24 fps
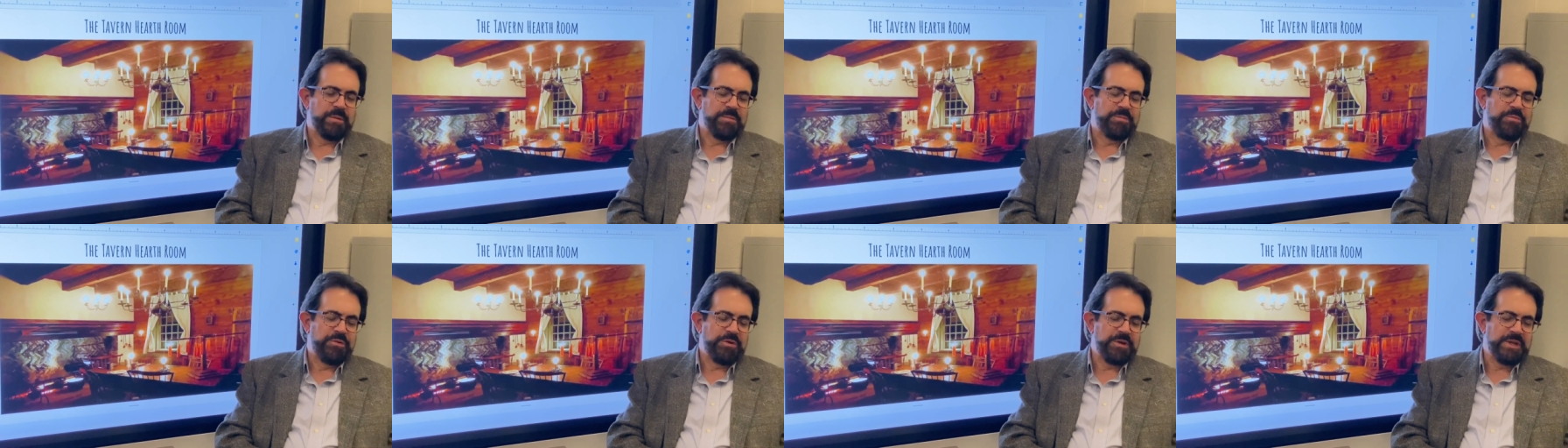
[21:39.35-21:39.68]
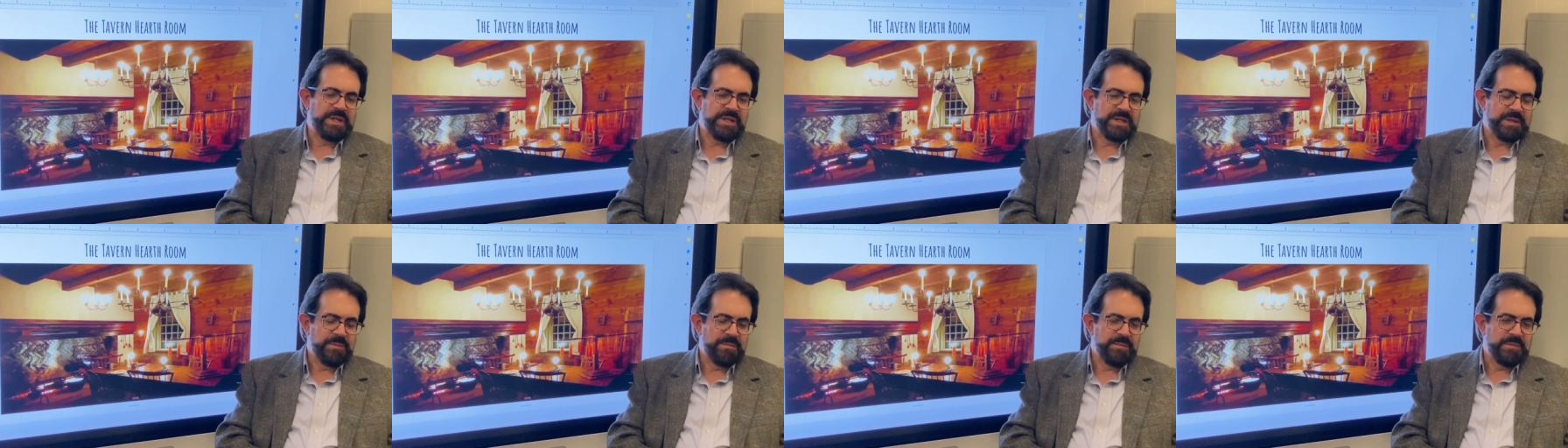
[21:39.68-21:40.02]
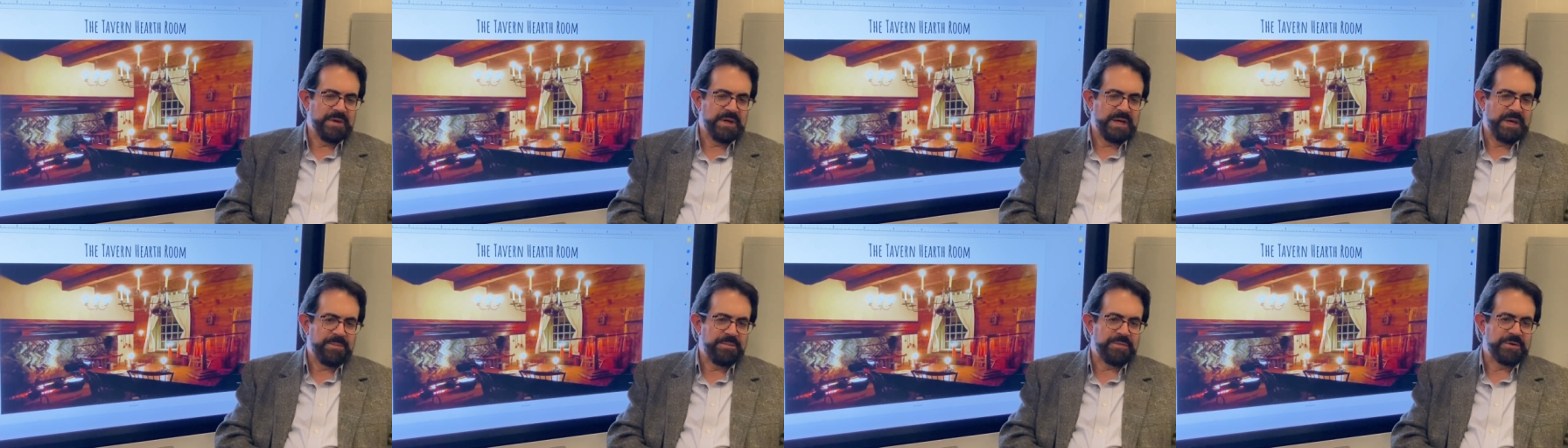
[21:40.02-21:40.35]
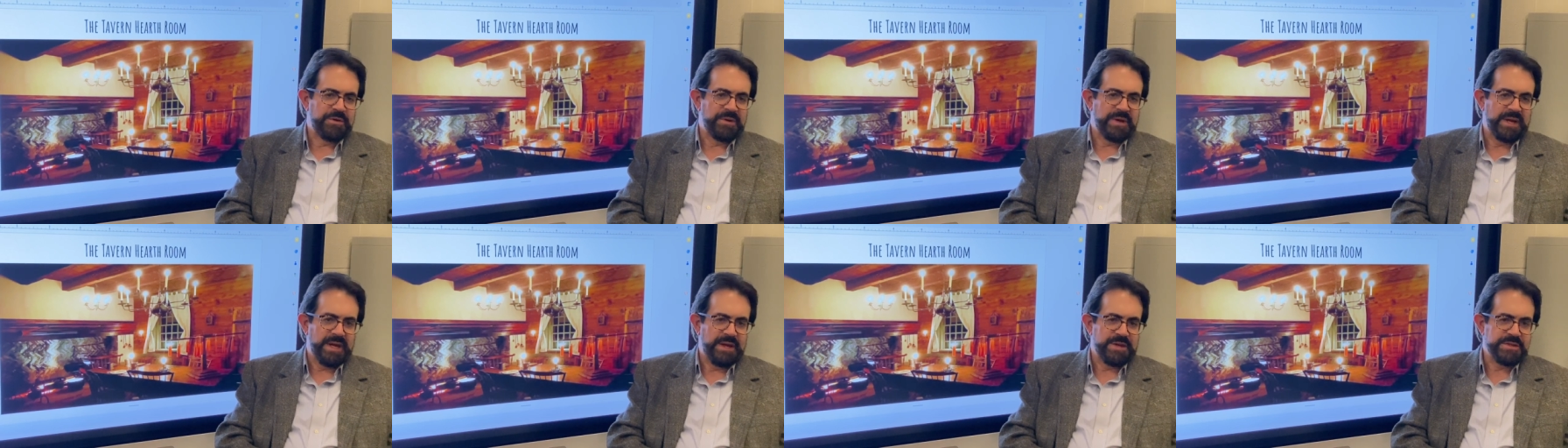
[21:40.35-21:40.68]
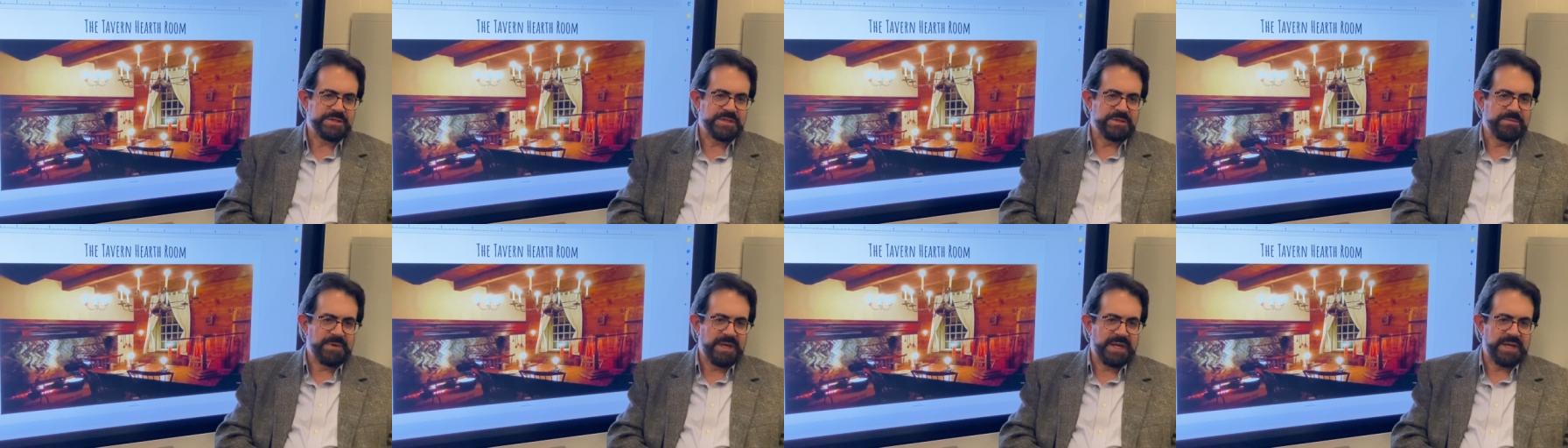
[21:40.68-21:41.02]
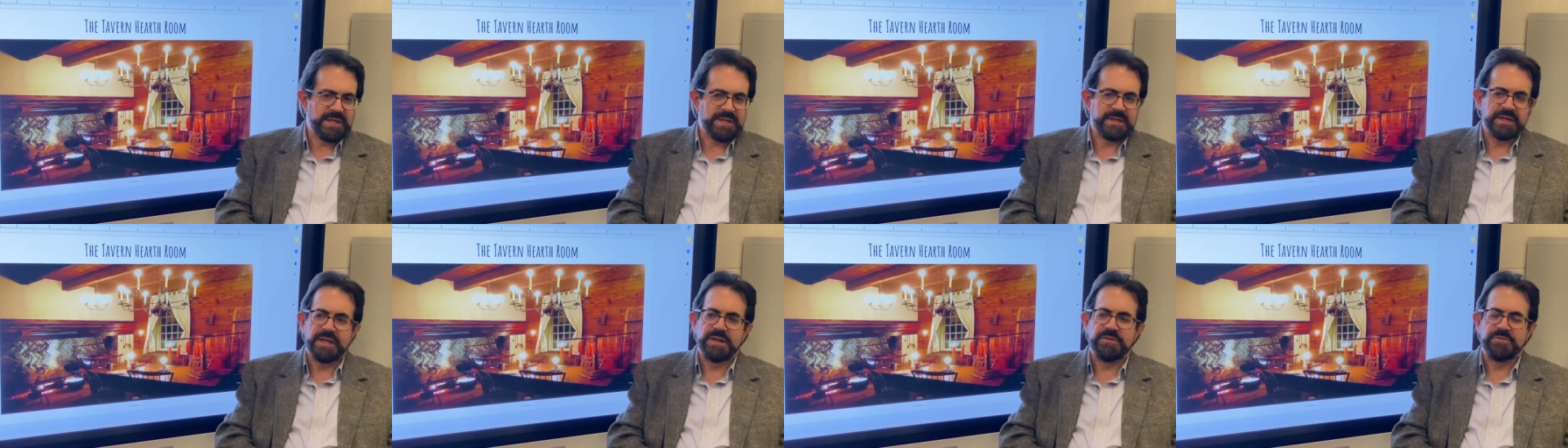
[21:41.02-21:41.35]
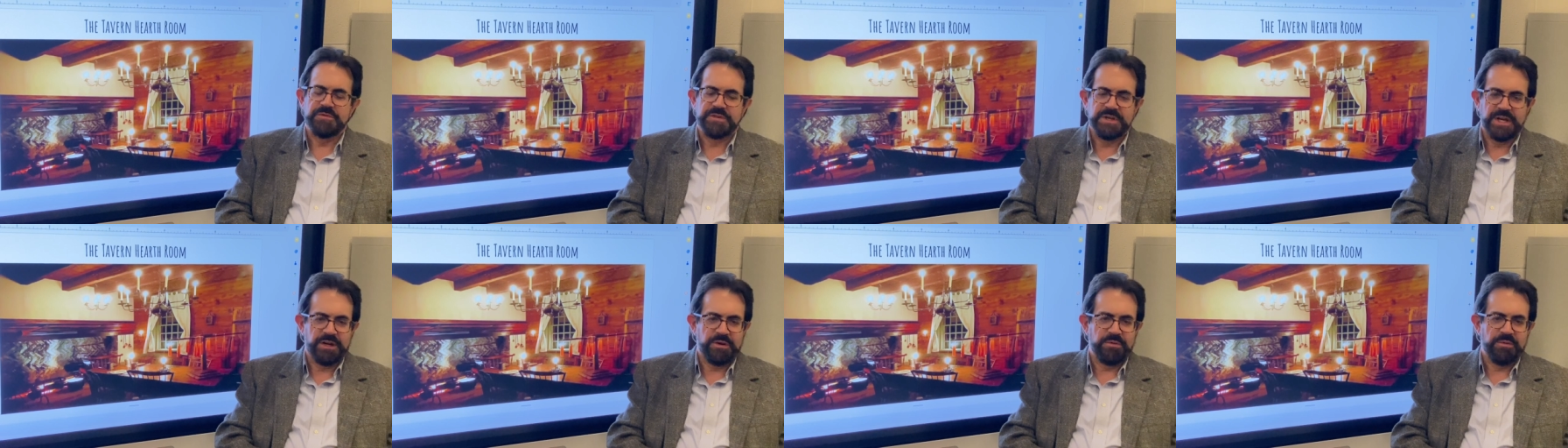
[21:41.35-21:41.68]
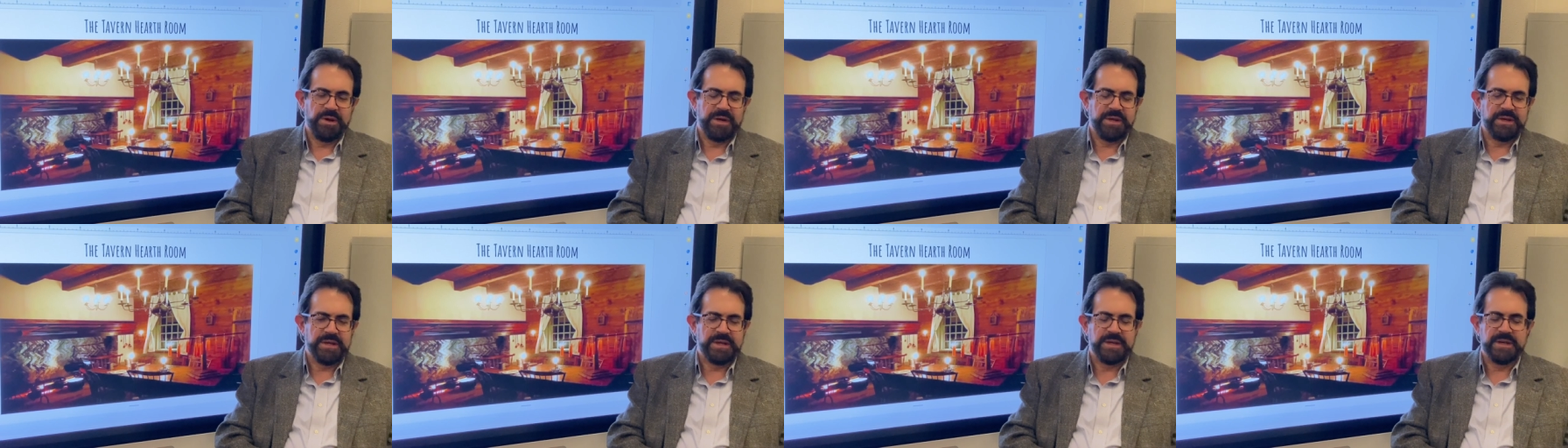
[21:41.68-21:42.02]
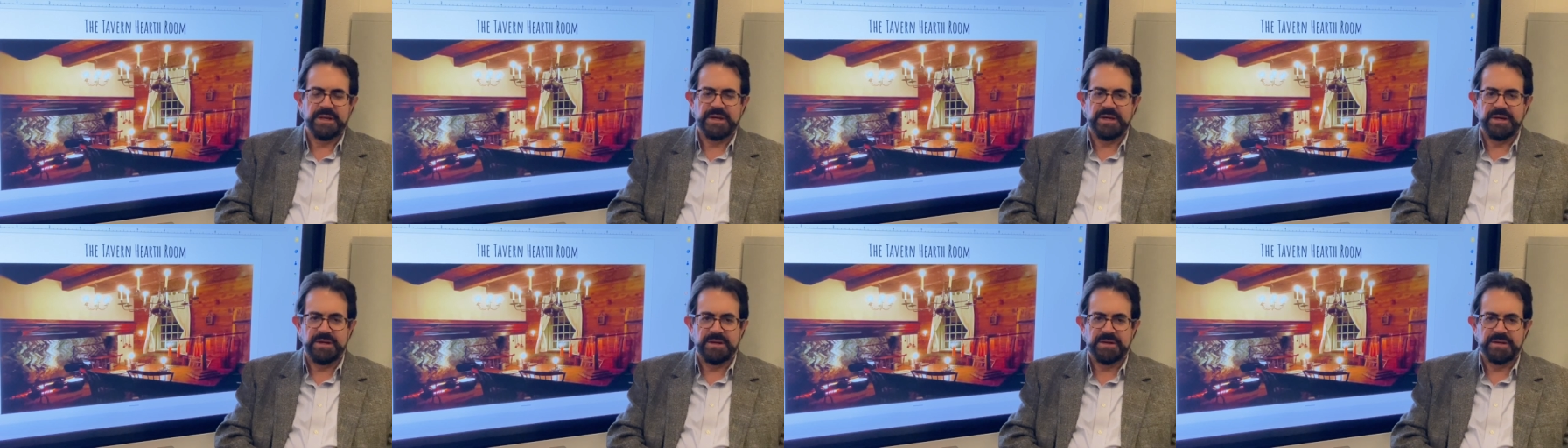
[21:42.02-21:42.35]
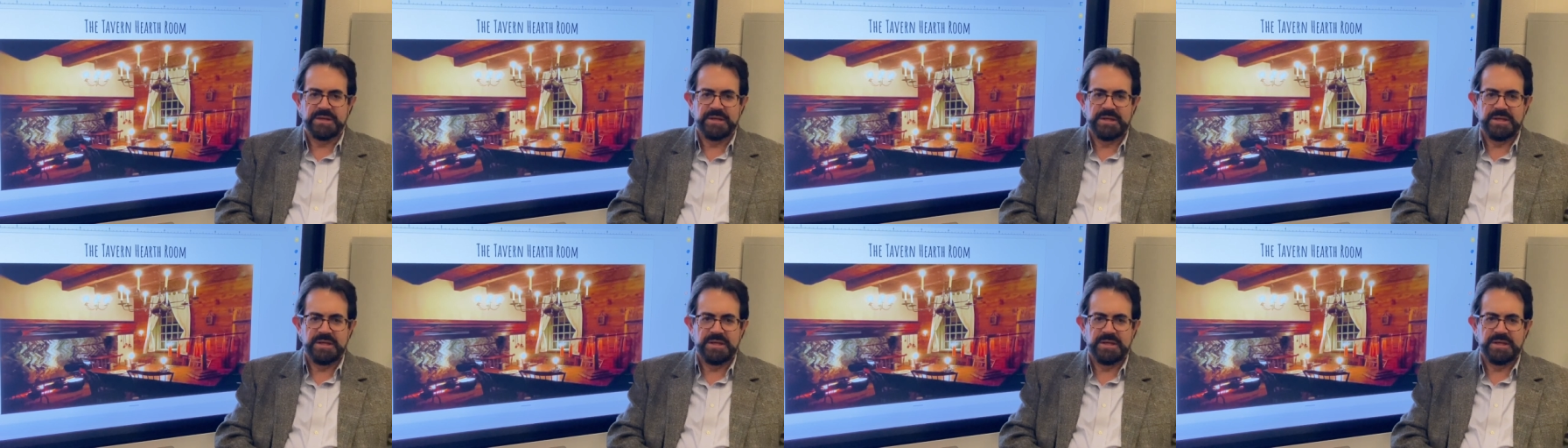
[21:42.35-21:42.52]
putting them up in her house in Maine, kind of decorating it out.